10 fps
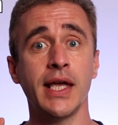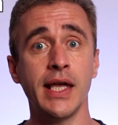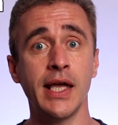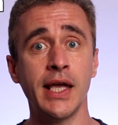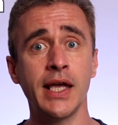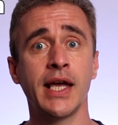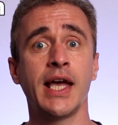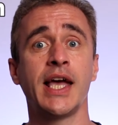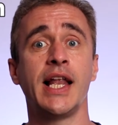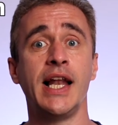I,
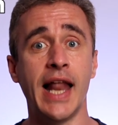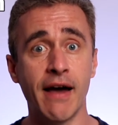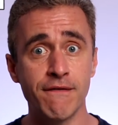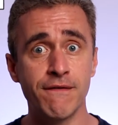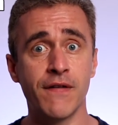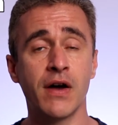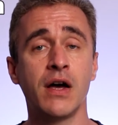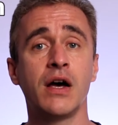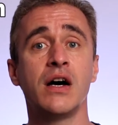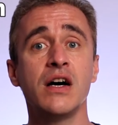lev,
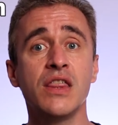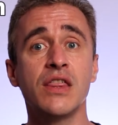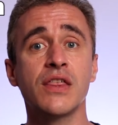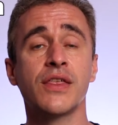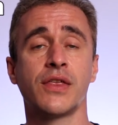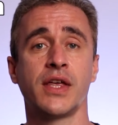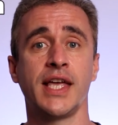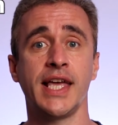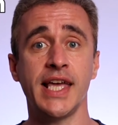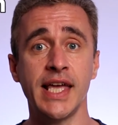
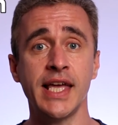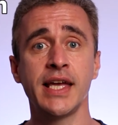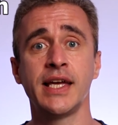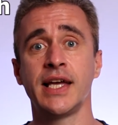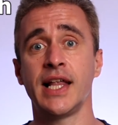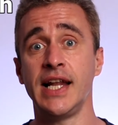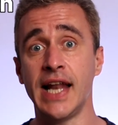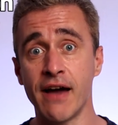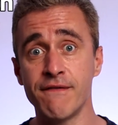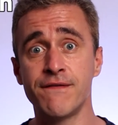I,
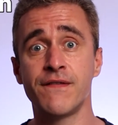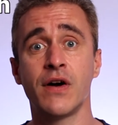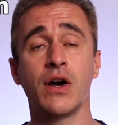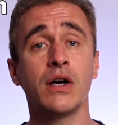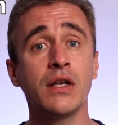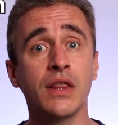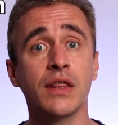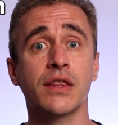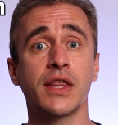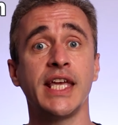lev,
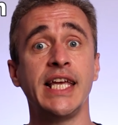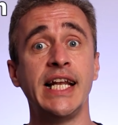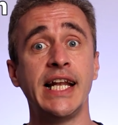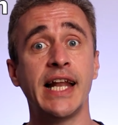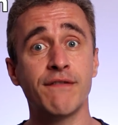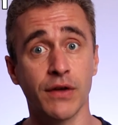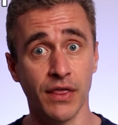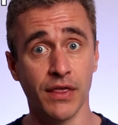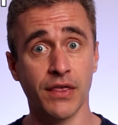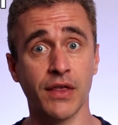
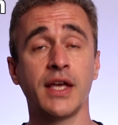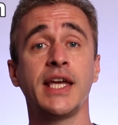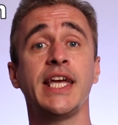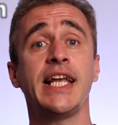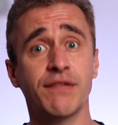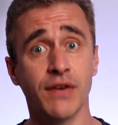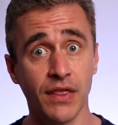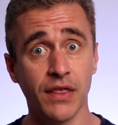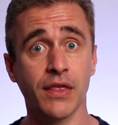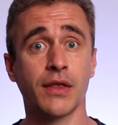11th,
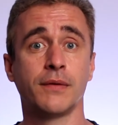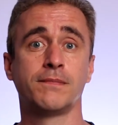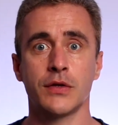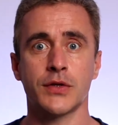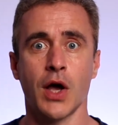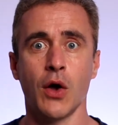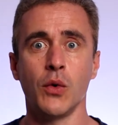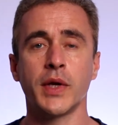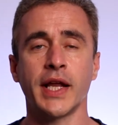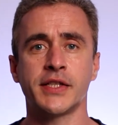11th.
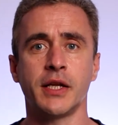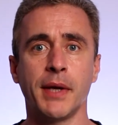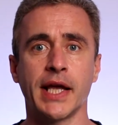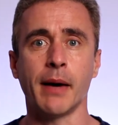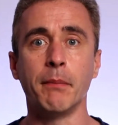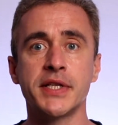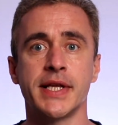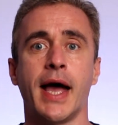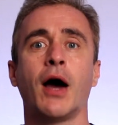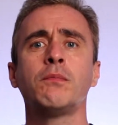So getting to the bigger numbers
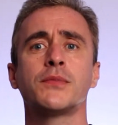now.